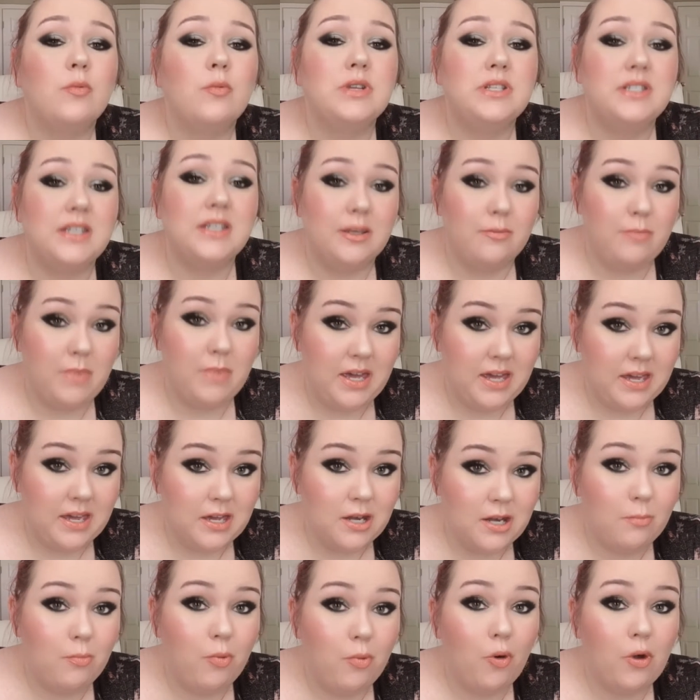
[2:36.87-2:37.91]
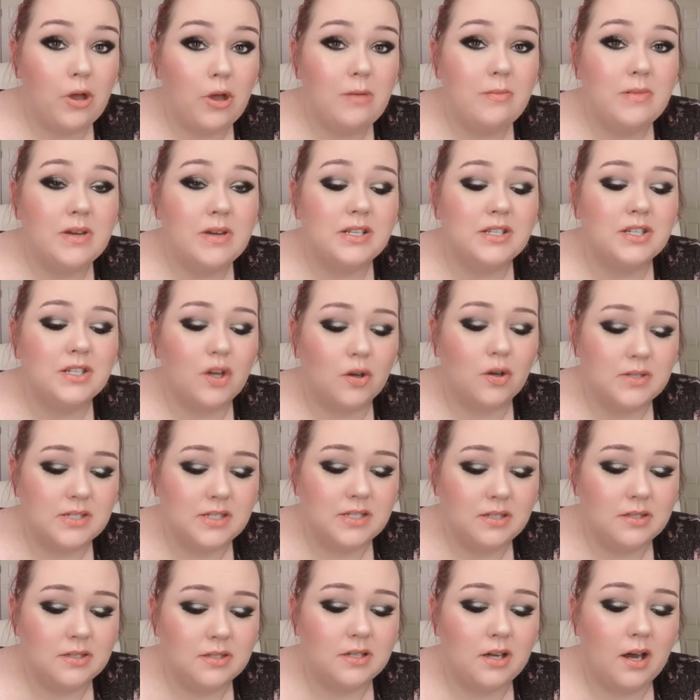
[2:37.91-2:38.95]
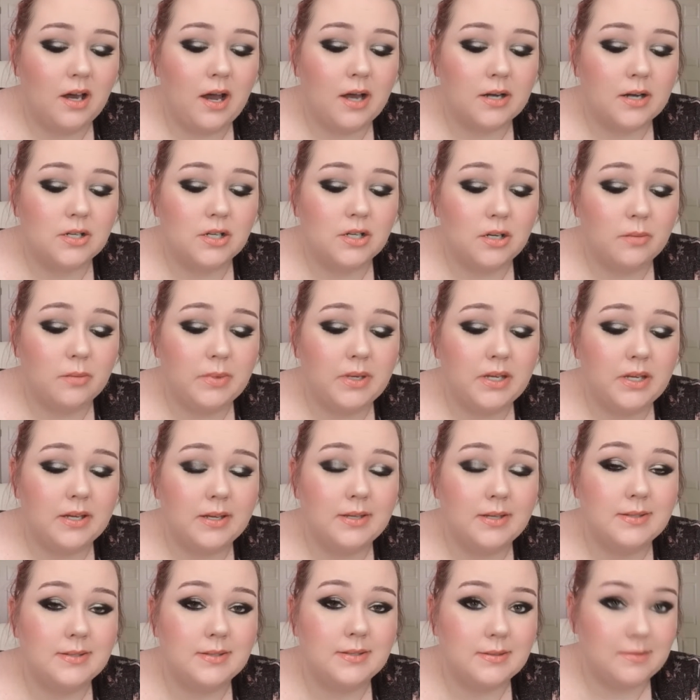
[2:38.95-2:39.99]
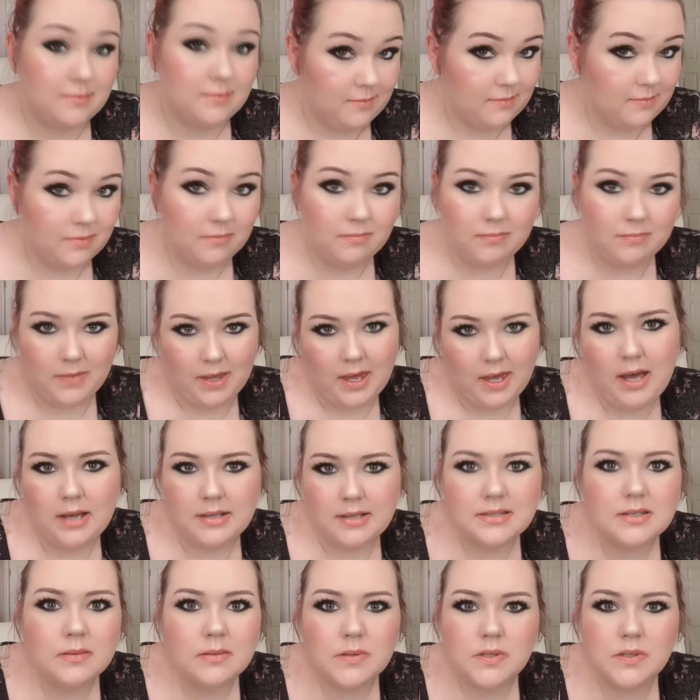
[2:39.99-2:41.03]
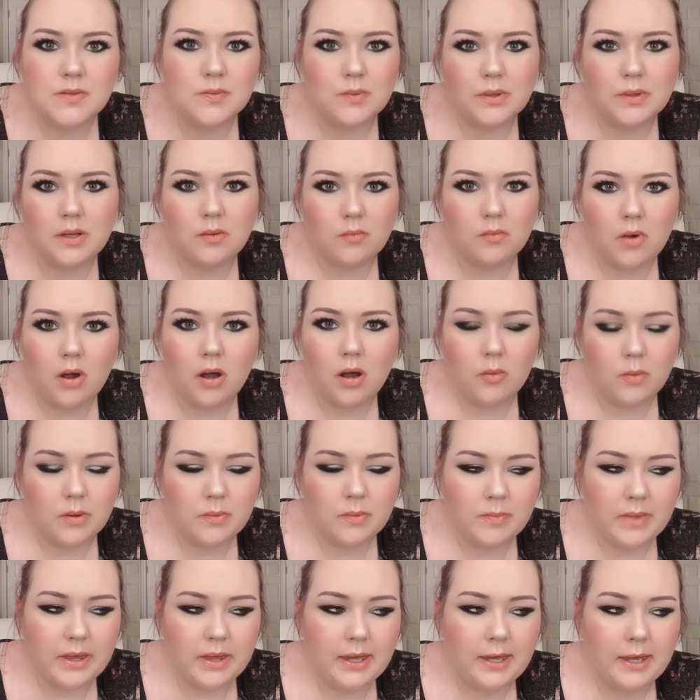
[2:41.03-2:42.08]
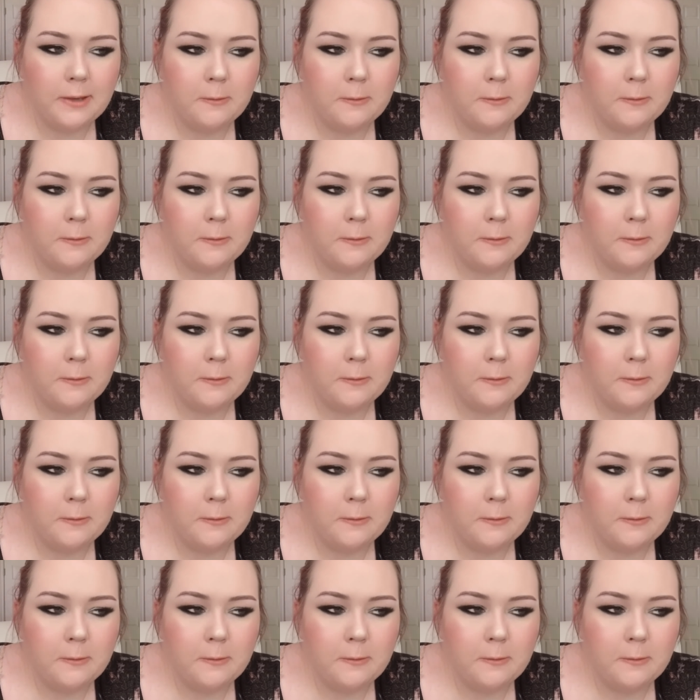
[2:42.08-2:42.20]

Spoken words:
make an appointment to go see the doctor because, again, something's really wrong with me.